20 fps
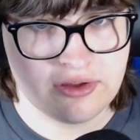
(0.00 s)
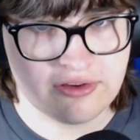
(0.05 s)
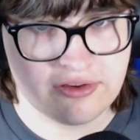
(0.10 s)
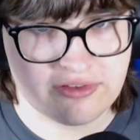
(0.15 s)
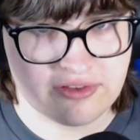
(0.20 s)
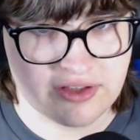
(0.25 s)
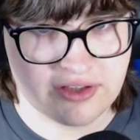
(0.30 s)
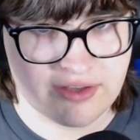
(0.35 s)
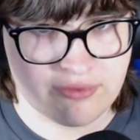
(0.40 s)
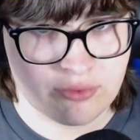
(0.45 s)

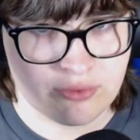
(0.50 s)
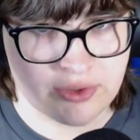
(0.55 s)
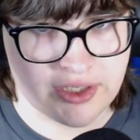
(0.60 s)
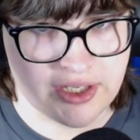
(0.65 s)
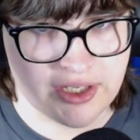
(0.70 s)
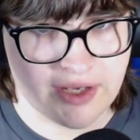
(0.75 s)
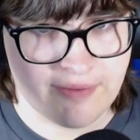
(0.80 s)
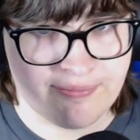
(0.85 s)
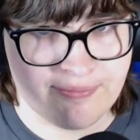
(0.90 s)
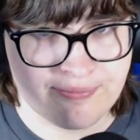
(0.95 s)
level
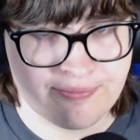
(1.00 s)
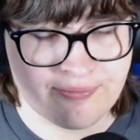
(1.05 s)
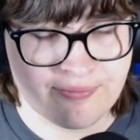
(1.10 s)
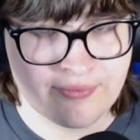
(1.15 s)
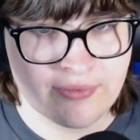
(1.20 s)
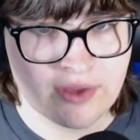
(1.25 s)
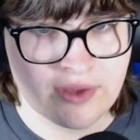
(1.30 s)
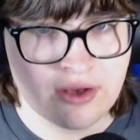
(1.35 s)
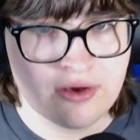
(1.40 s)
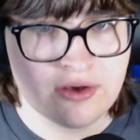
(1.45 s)
here.
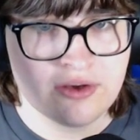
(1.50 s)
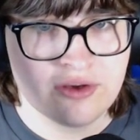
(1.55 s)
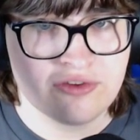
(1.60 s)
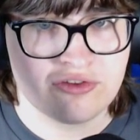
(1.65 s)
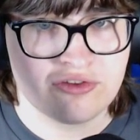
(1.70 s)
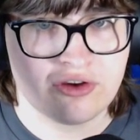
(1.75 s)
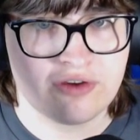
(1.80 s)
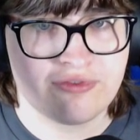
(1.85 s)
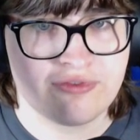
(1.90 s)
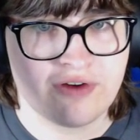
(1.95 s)
So
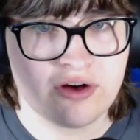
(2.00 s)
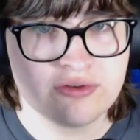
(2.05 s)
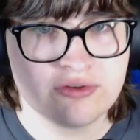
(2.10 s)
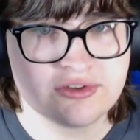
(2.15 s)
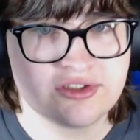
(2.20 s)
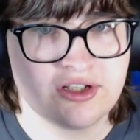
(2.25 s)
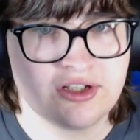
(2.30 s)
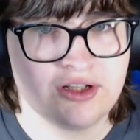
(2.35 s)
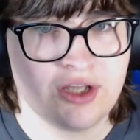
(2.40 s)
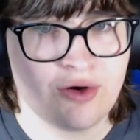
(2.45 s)
if I was
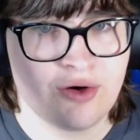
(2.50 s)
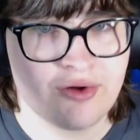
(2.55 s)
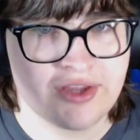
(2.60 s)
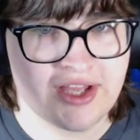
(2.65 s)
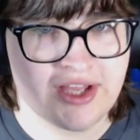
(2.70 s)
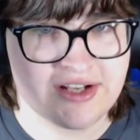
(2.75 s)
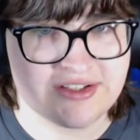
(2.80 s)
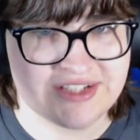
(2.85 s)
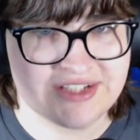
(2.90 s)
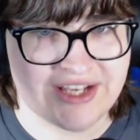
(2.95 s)
to lower
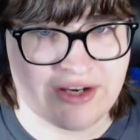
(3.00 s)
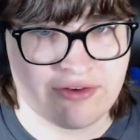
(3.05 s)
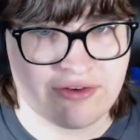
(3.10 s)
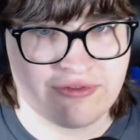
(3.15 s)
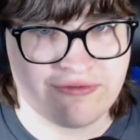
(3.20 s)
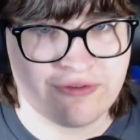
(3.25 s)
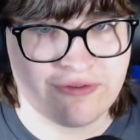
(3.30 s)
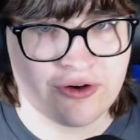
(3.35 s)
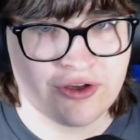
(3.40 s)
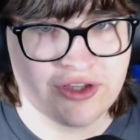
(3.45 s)
that down
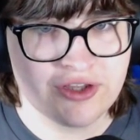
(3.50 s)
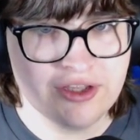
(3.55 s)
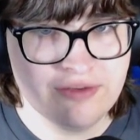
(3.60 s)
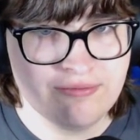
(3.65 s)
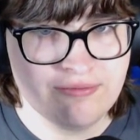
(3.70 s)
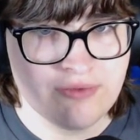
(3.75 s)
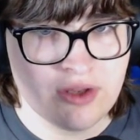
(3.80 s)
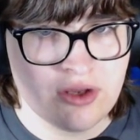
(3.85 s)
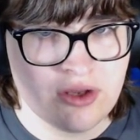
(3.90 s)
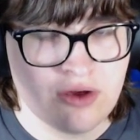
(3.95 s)
further,
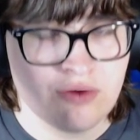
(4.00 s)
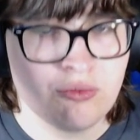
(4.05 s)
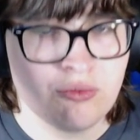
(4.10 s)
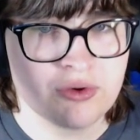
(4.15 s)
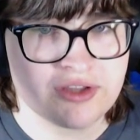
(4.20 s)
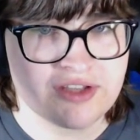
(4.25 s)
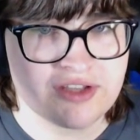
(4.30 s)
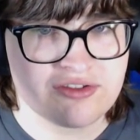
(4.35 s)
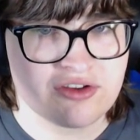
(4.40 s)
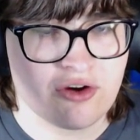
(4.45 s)
what
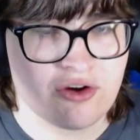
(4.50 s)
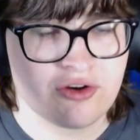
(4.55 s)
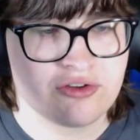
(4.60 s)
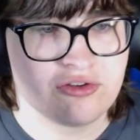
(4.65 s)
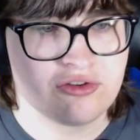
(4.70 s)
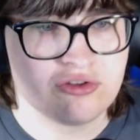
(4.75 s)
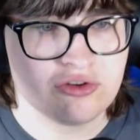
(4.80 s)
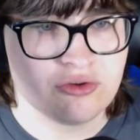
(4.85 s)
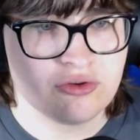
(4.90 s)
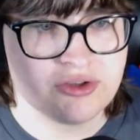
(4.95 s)
that's going to
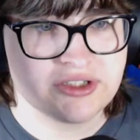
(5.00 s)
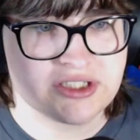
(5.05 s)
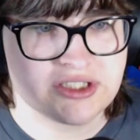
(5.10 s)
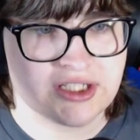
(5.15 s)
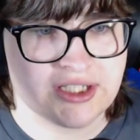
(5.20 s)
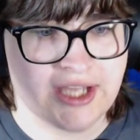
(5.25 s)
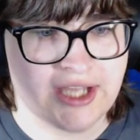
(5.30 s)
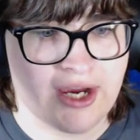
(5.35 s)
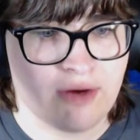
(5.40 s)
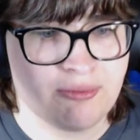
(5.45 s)
do is
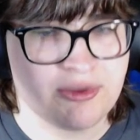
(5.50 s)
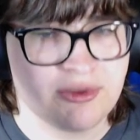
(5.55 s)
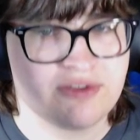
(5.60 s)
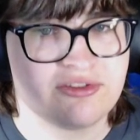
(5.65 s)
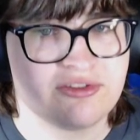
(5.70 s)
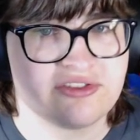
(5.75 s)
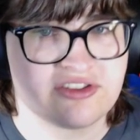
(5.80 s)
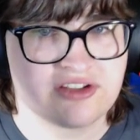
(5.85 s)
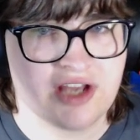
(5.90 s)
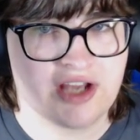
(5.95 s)
allow me to
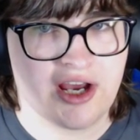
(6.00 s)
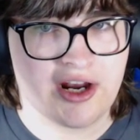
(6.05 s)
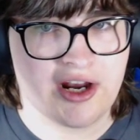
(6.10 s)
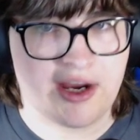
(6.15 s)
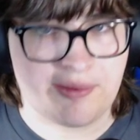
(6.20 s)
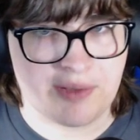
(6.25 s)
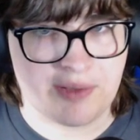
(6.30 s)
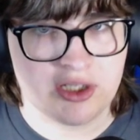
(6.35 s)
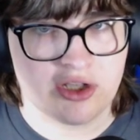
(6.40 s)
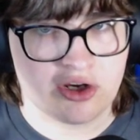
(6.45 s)
start up
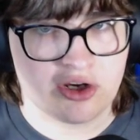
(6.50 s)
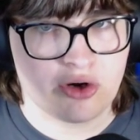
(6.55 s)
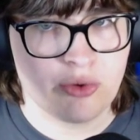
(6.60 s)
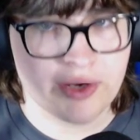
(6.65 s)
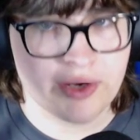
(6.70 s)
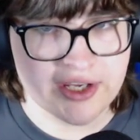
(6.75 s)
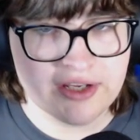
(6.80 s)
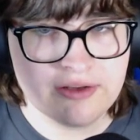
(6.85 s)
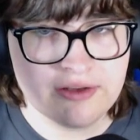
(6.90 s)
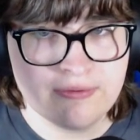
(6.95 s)
a lot
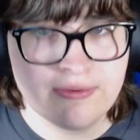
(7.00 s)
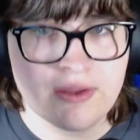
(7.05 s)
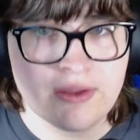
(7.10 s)
quicker,